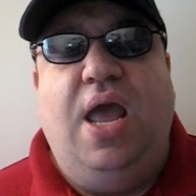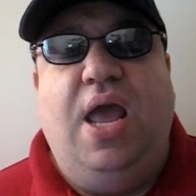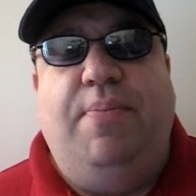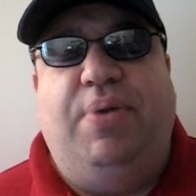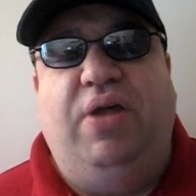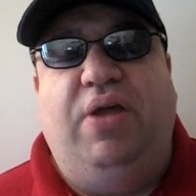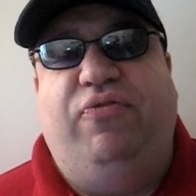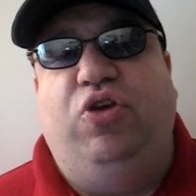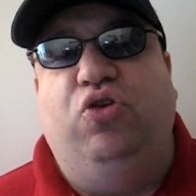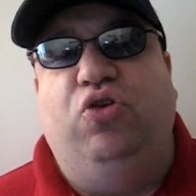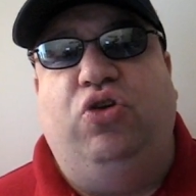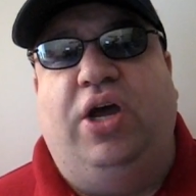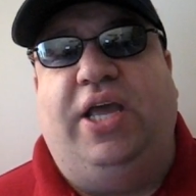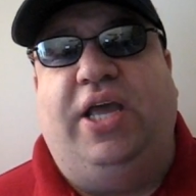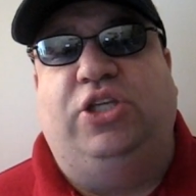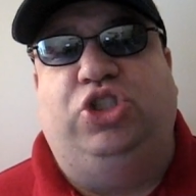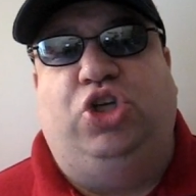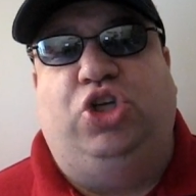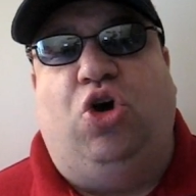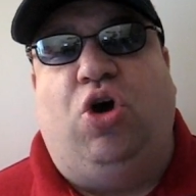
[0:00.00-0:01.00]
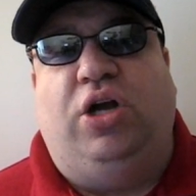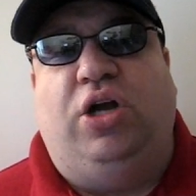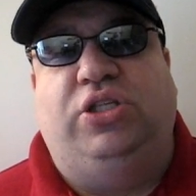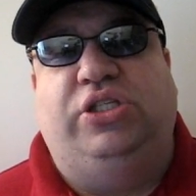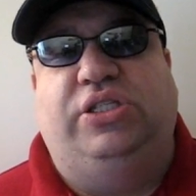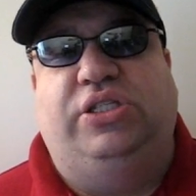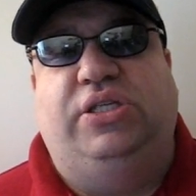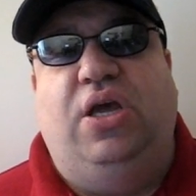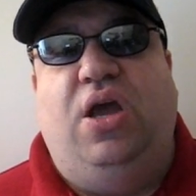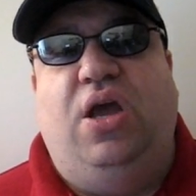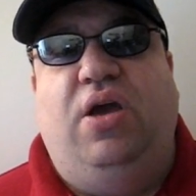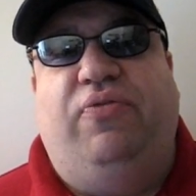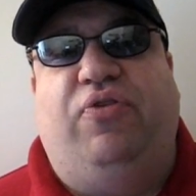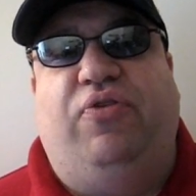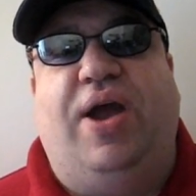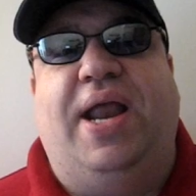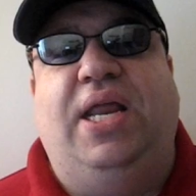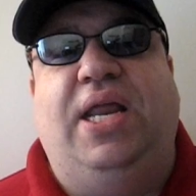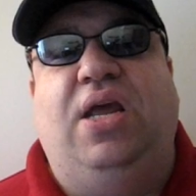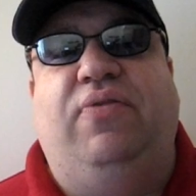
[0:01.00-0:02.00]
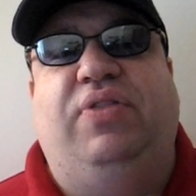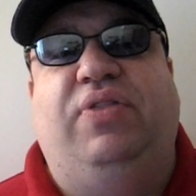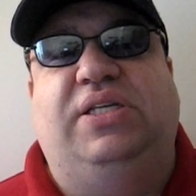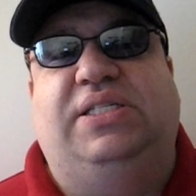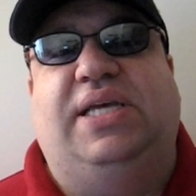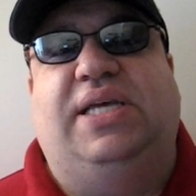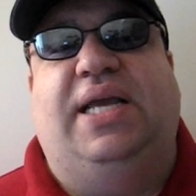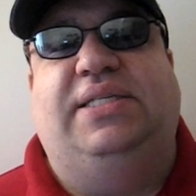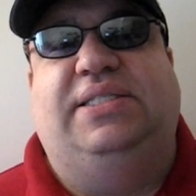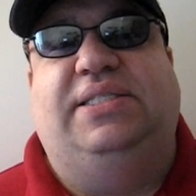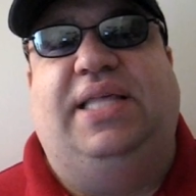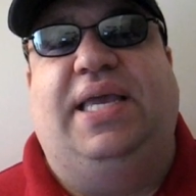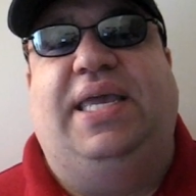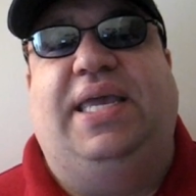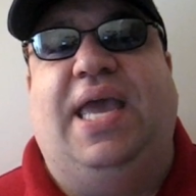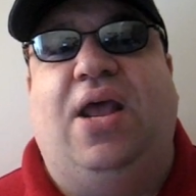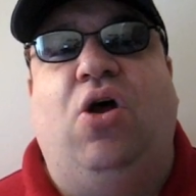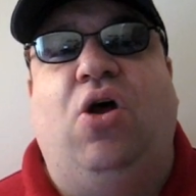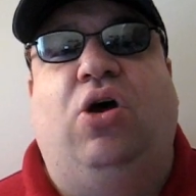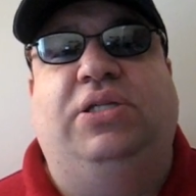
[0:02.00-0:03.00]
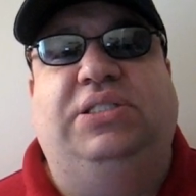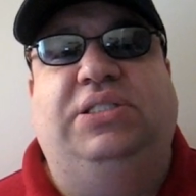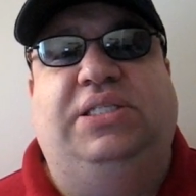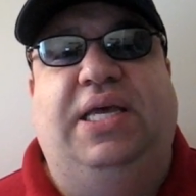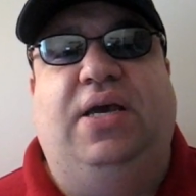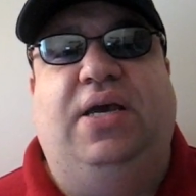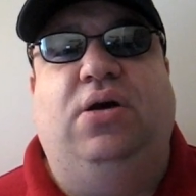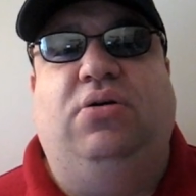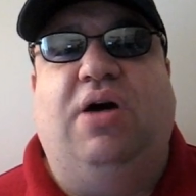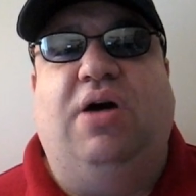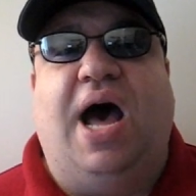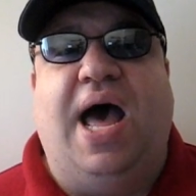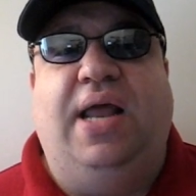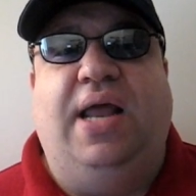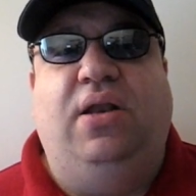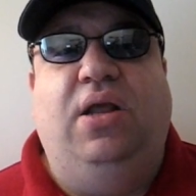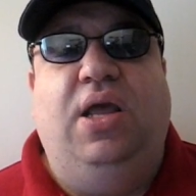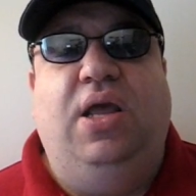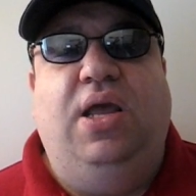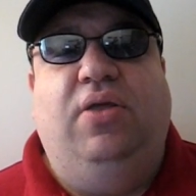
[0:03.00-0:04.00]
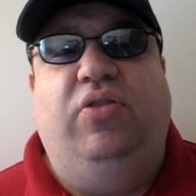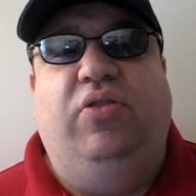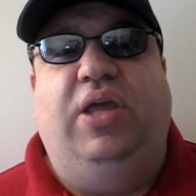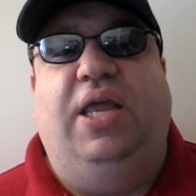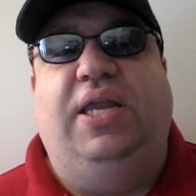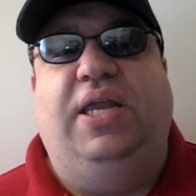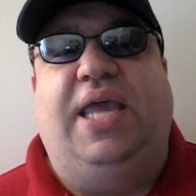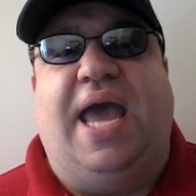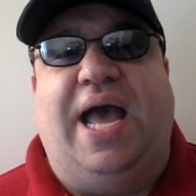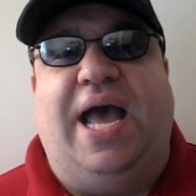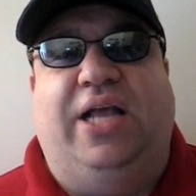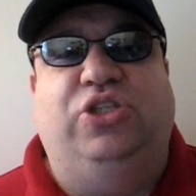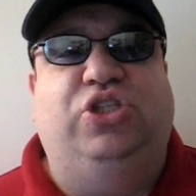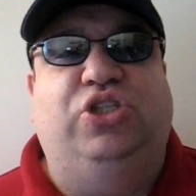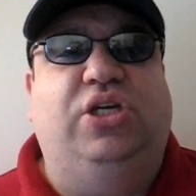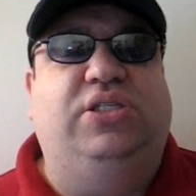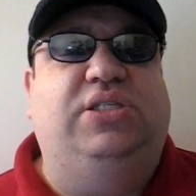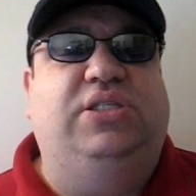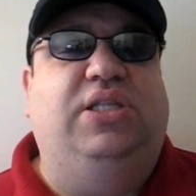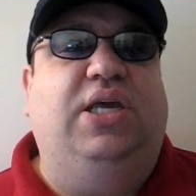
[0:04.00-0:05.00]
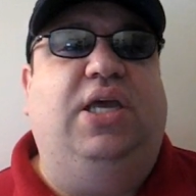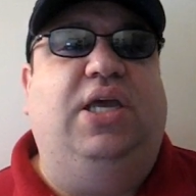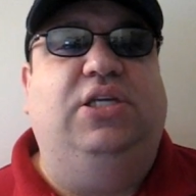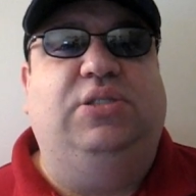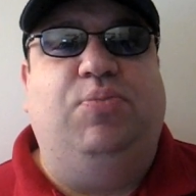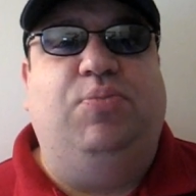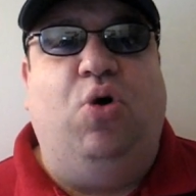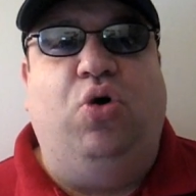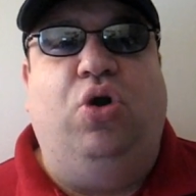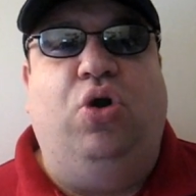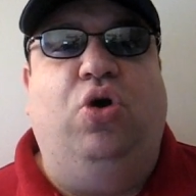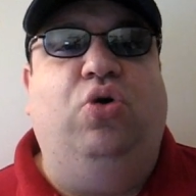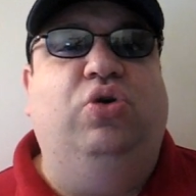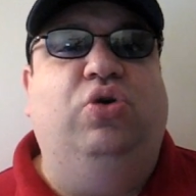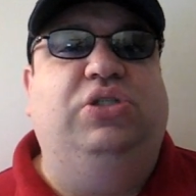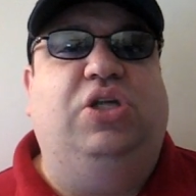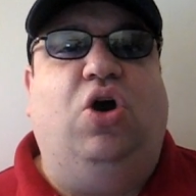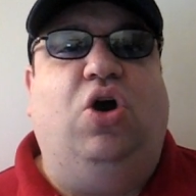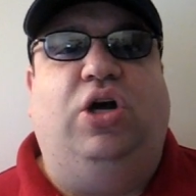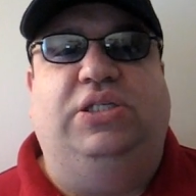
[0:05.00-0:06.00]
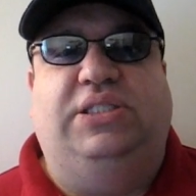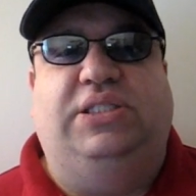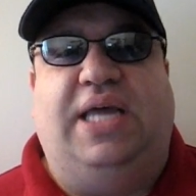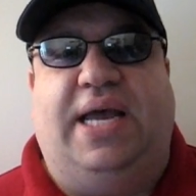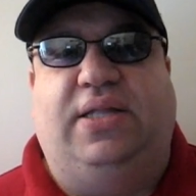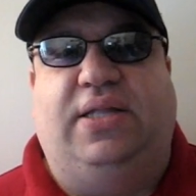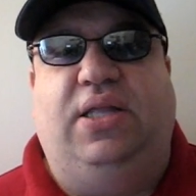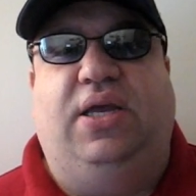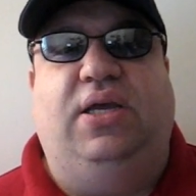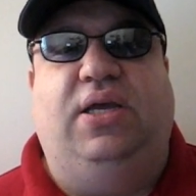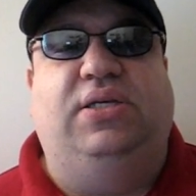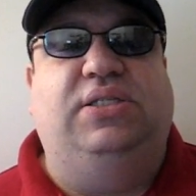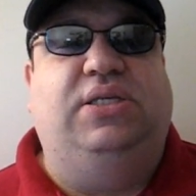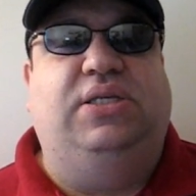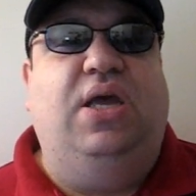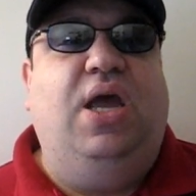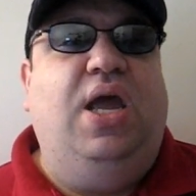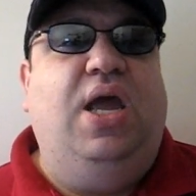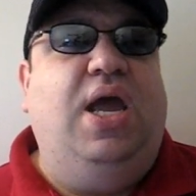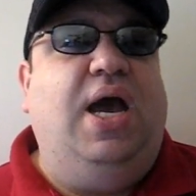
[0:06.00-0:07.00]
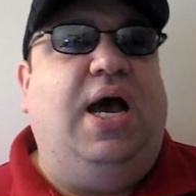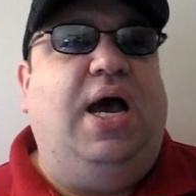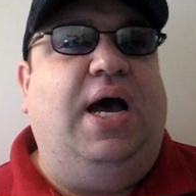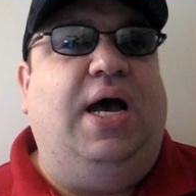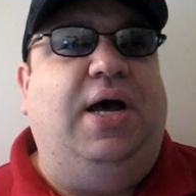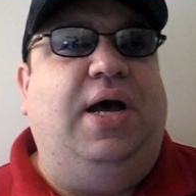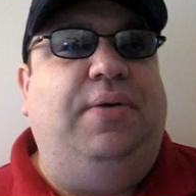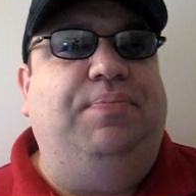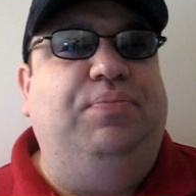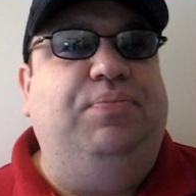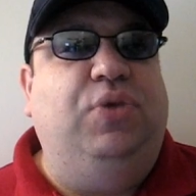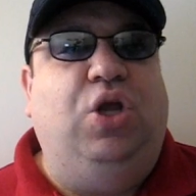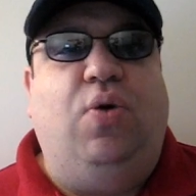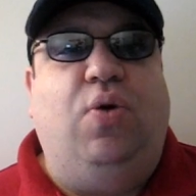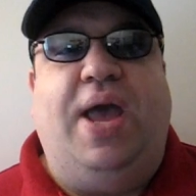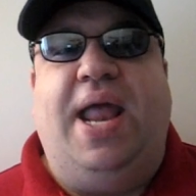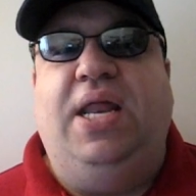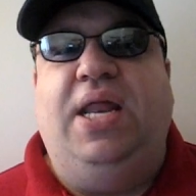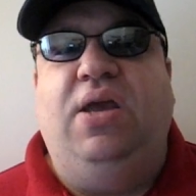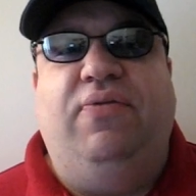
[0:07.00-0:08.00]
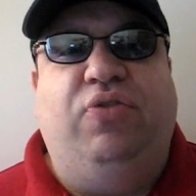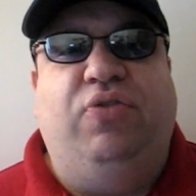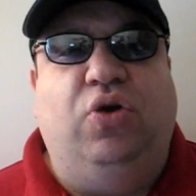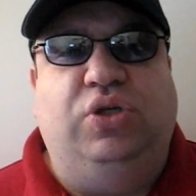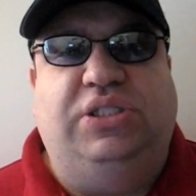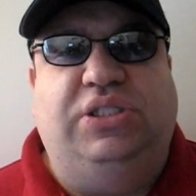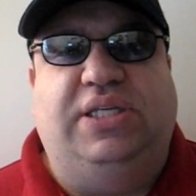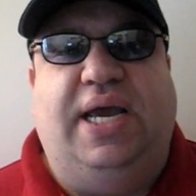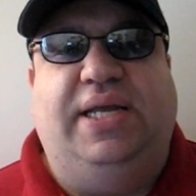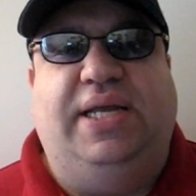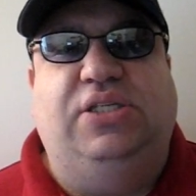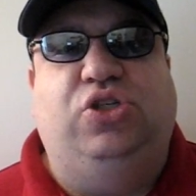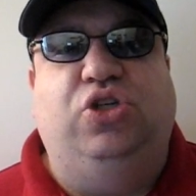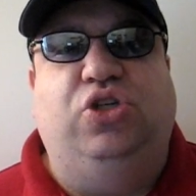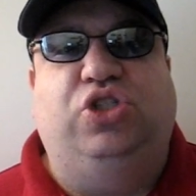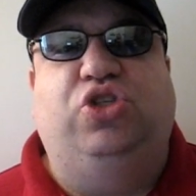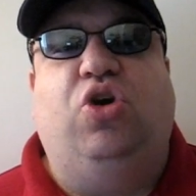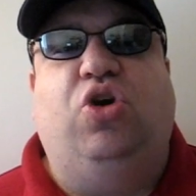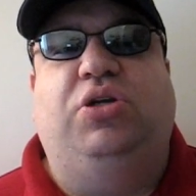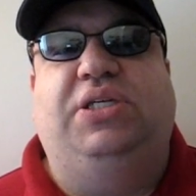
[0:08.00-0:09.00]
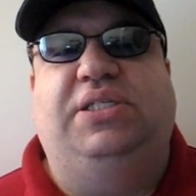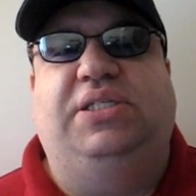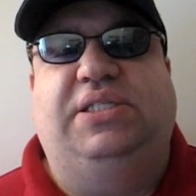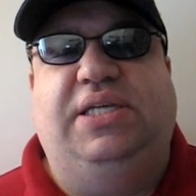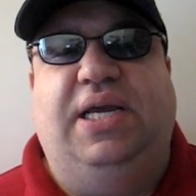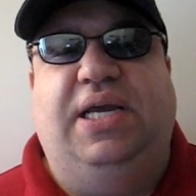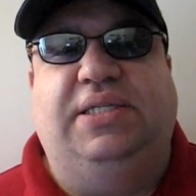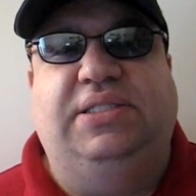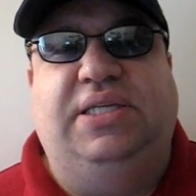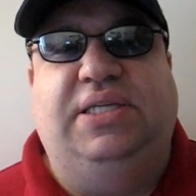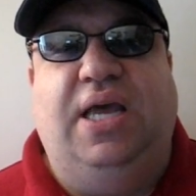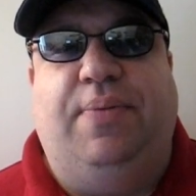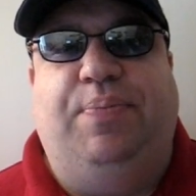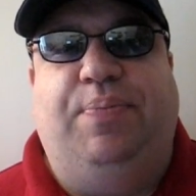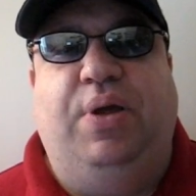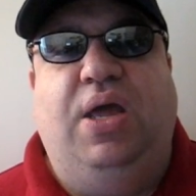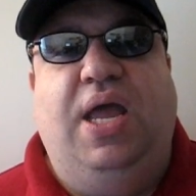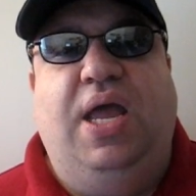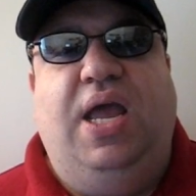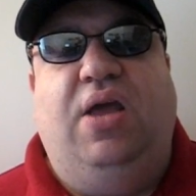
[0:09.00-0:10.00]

But if you look at charts for any of the sites that get on Dig a lot, the Engadgets, the Gizmodos, the Ars Technicas, any of those sites, you start to see a dip.